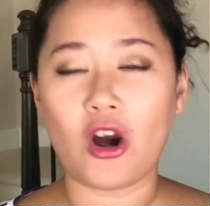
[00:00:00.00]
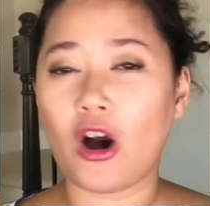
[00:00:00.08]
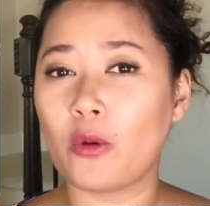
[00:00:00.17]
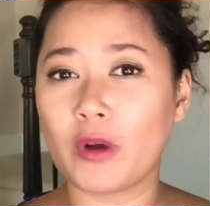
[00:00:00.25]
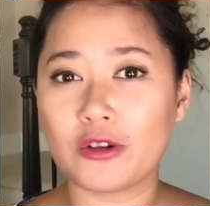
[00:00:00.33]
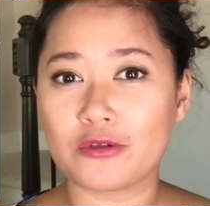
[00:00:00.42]

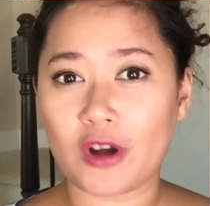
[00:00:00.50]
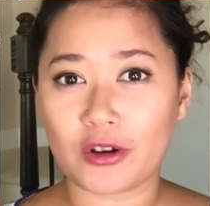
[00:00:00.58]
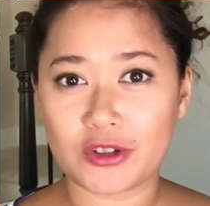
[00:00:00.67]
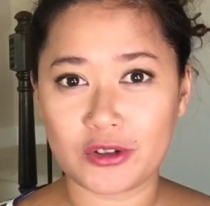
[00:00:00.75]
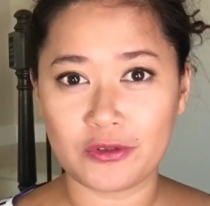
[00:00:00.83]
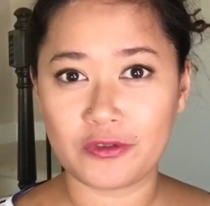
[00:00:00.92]
or when you
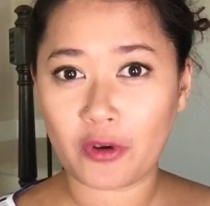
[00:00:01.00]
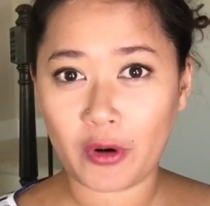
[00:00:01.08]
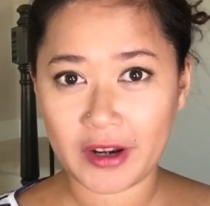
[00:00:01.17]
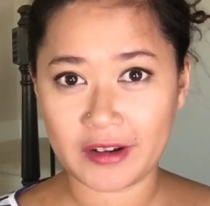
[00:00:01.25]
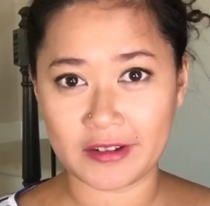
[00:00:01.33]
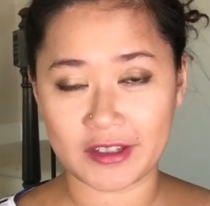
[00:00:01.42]
talk to
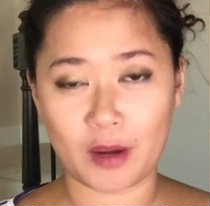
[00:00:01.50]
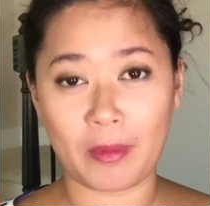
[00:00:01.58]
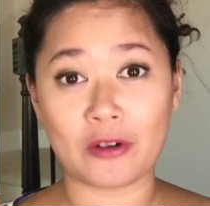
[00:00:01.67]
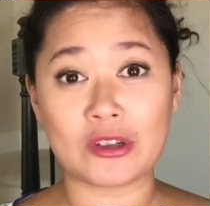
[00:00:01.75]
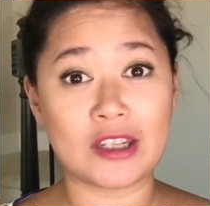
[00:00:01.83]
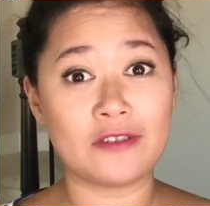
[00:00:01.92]
foreigners
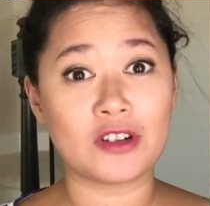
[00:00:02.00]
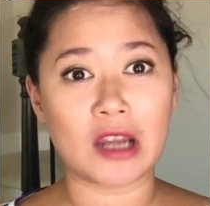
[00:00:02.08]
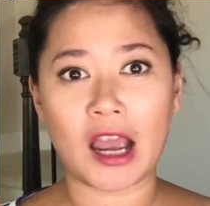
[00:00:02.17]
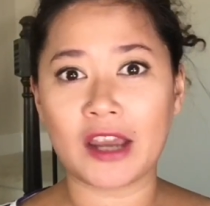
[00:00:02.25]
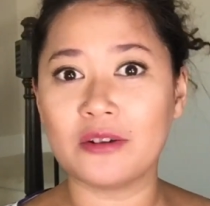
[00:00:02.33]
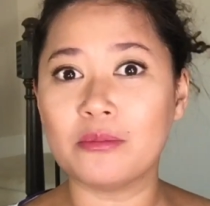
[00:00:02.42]
about different
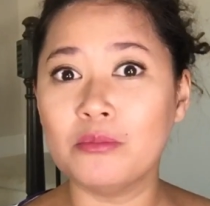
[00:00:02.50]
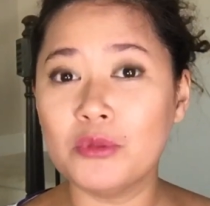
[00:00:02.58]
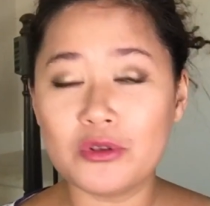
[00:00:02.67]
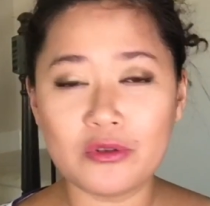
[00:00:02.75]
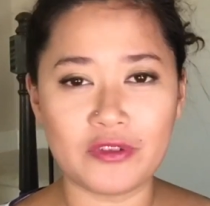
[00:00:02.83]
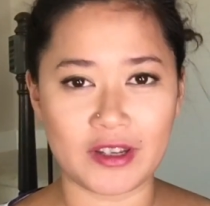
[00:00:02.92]
kind of
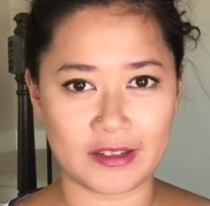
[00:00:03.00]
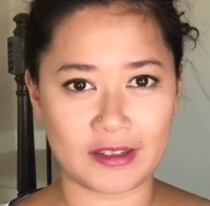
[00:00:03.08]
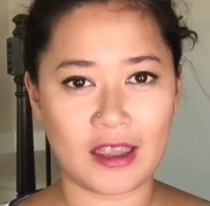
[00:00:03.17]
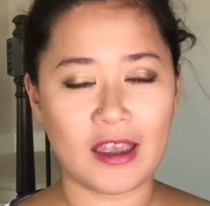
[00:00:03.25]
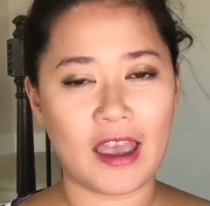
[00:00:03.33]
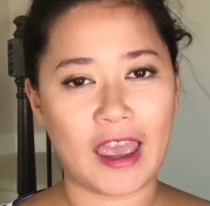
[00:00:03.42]
movies
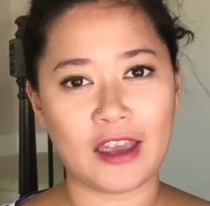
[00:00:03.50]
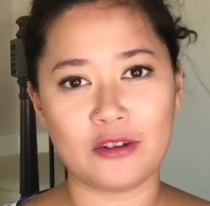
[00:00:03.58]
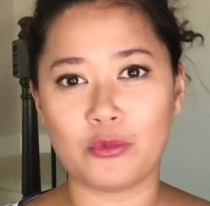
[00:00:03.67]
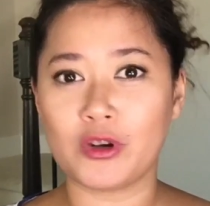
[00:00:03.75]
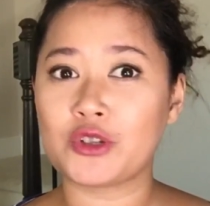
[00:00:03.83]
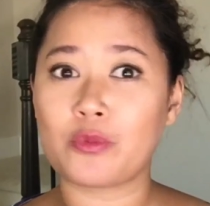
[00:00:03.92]

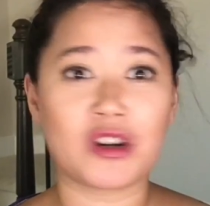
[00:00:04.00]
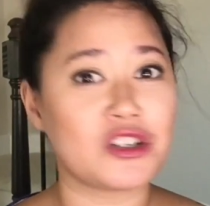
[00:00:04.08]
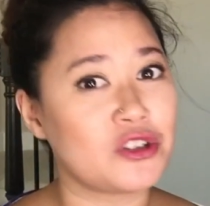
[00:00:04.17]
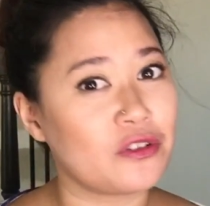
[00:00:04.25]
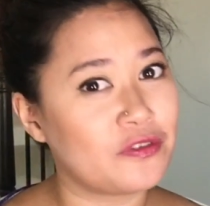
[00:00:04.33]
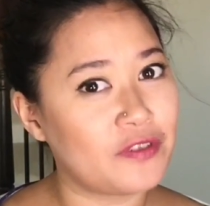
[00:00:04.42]
and which one
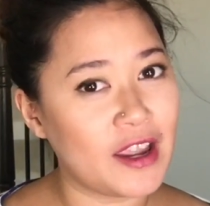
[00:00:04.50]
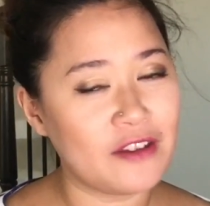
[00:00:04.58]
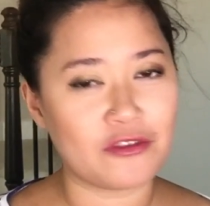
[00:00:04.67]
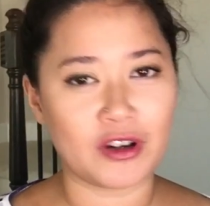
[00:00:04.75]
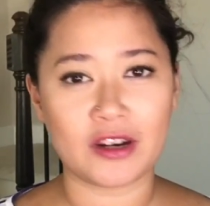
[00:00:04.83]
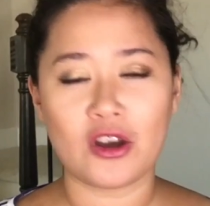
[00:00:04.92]
is your
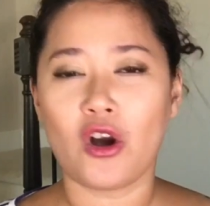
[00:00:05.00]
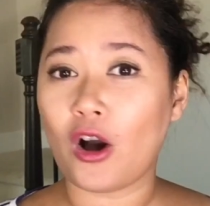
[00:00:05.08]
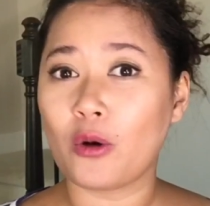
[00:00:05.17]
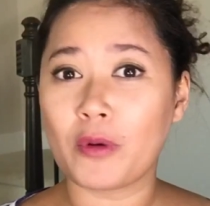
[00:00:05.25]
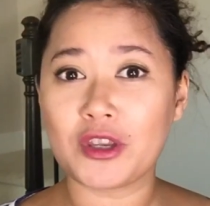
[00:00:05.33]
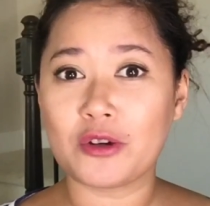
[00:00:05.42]
favorite,
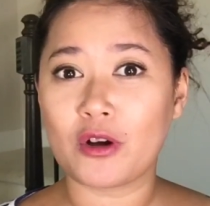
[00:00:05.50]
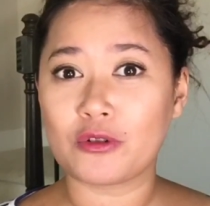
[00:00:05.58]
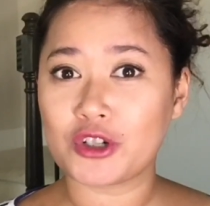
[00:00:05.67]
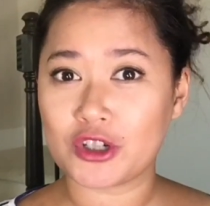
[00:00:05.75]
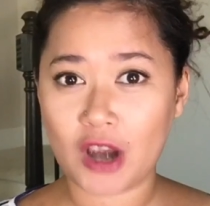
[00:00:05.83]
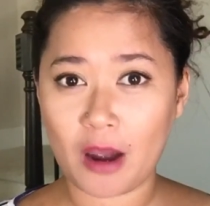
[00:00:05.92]
or when you go
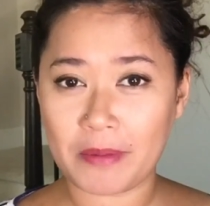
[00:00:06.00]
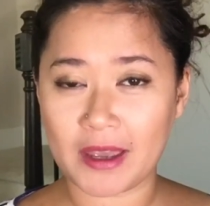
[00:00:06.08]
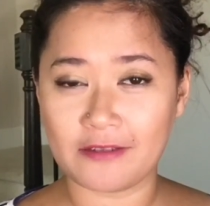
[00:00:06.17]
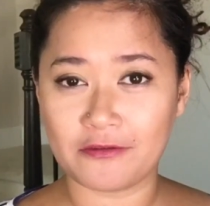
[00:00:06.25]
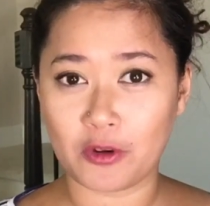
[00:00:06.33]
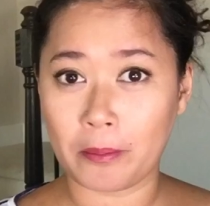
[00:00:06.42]

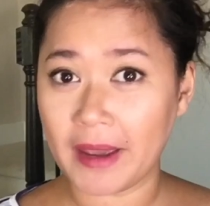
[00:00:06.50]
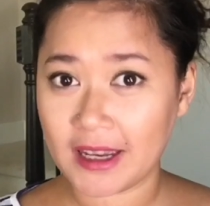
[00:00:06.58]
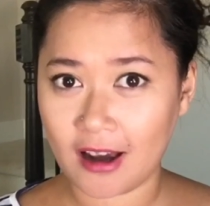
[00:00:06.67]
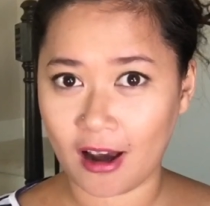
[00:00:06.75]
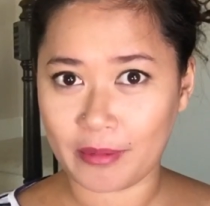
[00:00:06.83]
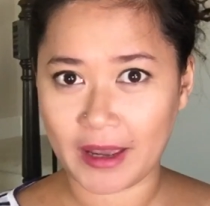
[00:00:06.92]
shopping for
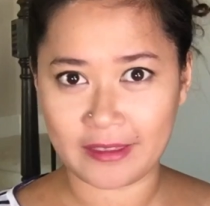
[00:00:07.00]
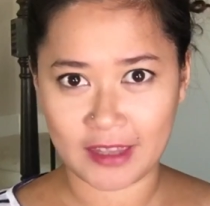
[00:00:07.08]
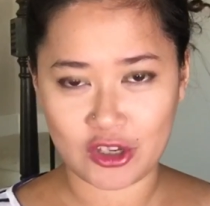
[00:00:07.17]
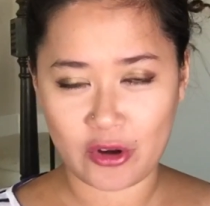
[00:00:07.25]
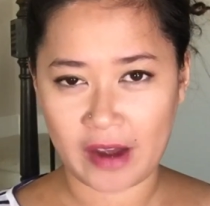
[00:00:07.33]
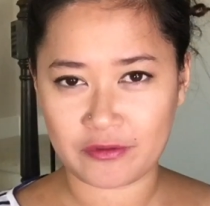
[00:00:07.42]
makeup and
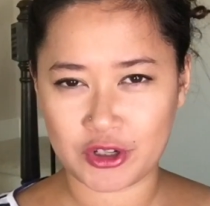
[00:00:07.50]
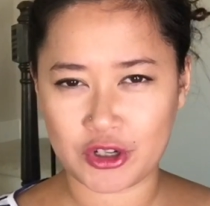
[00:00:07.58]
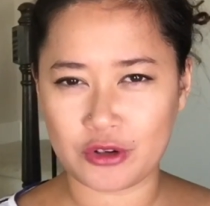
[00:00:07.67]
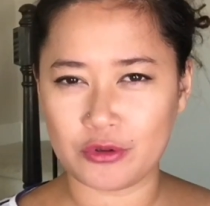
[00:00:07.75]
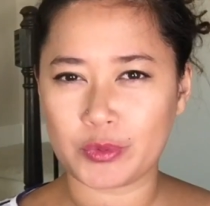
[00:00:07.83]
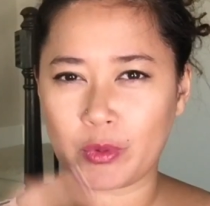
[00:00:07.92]
then you have to
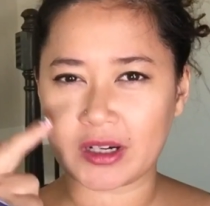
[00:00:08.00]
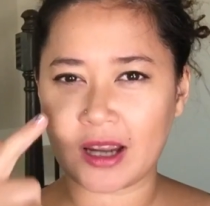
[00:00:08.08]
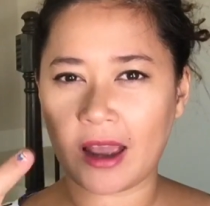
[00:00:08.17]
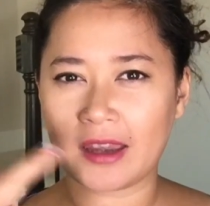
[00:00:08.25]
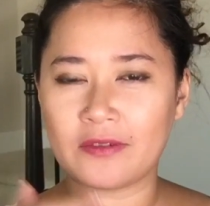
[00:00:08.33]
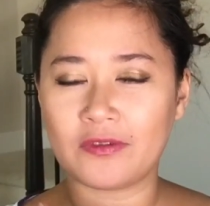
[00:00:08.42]
choose what
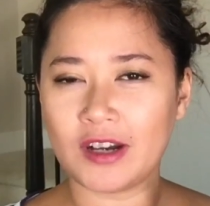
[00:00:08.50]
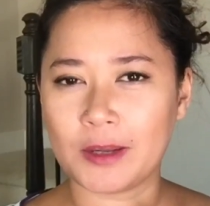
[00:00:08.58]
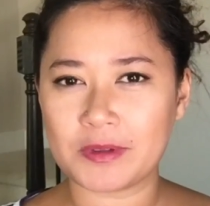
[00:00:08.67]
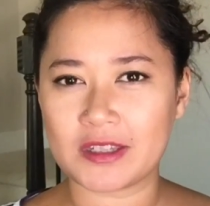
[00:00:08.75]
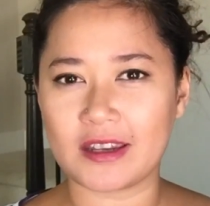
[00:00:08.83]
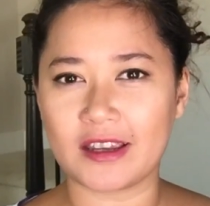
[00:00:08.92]
kind of
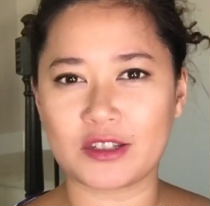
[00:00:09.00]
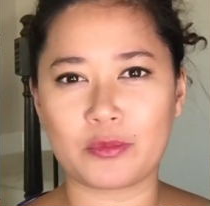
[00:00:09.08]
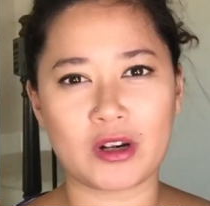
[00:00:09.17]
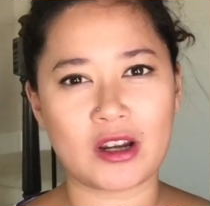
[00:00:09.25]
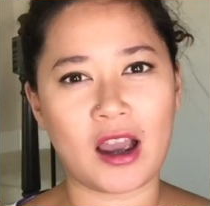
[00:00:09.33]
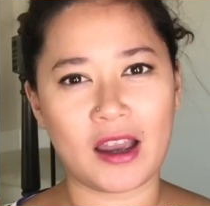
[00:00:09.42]
lipsticks,
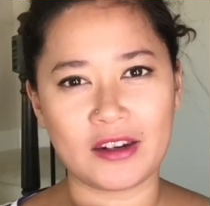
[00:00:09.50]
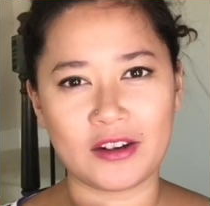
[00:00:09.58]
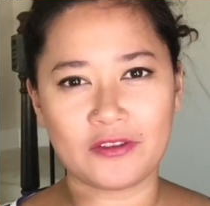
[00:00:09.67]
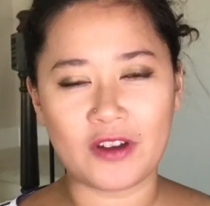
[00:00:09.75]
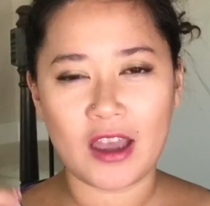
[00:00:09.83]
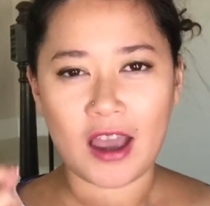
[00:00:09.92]
what kind
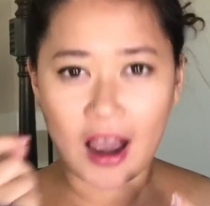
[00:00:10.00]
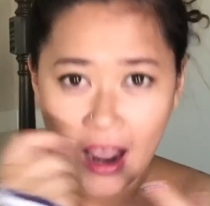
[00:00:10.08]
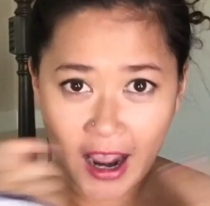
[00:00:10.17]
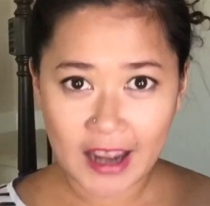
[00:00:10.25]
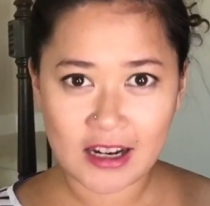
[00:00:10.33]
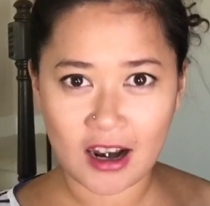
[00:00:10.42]
of
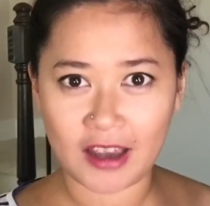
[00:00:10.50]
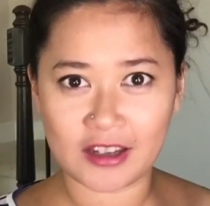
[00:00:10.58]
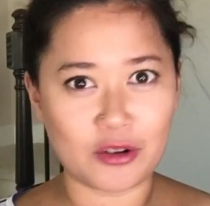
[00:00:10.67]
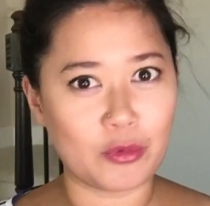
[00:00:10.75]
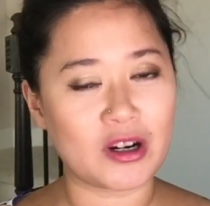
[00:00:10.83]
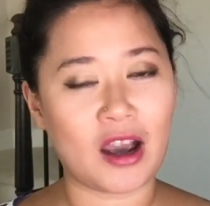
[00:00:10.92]

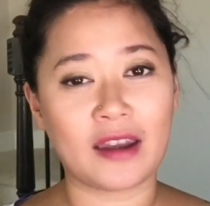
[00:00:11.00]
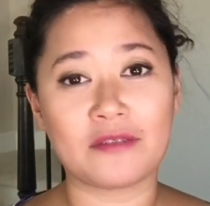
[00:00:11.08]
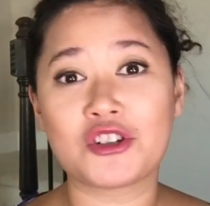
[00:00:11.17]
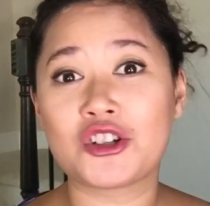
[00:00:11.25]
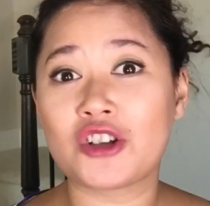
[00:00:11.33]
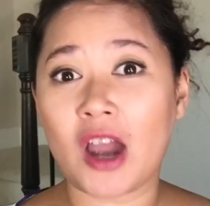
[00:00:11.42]
eyeliner, what kind
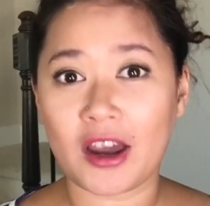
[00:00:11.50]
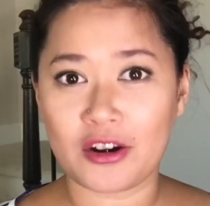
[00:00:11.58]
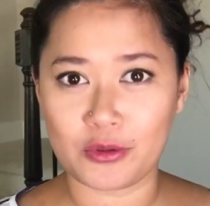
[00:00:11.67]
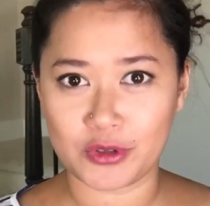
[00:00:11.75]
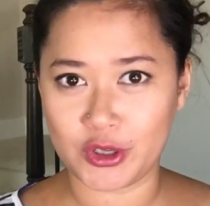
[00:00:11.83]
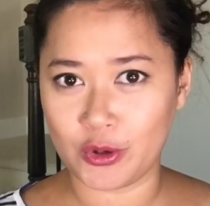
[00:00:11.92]
of
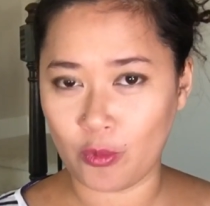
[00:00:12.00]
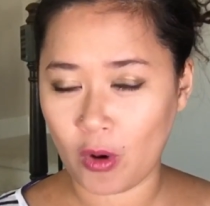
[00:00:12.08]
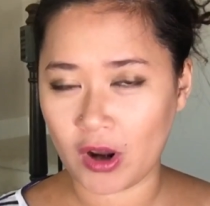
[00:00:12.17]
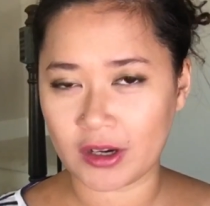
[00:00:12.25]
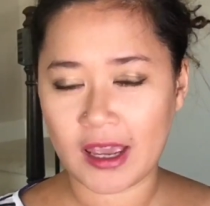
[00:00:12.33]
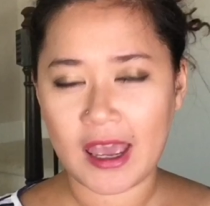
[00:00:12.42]
shadows you
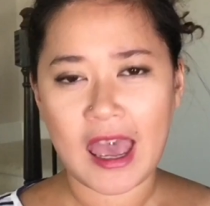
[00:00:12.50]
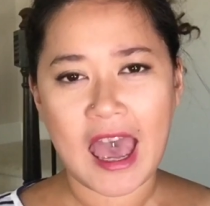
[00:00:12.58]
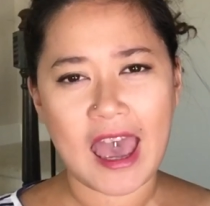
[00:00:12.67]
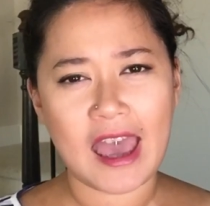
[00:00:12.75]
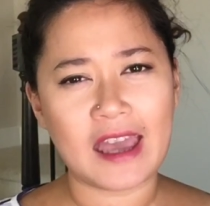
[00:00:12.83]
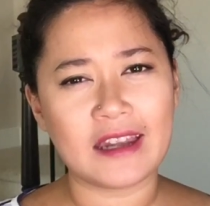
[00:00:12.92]
want.
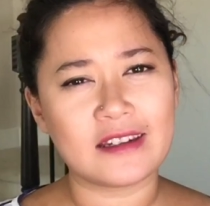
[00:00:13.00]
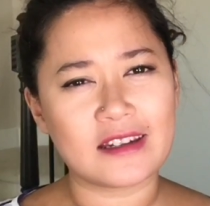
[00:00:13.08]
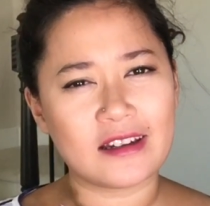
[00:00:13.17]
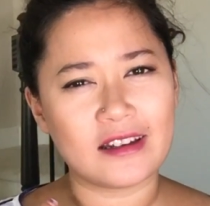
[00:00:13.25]
And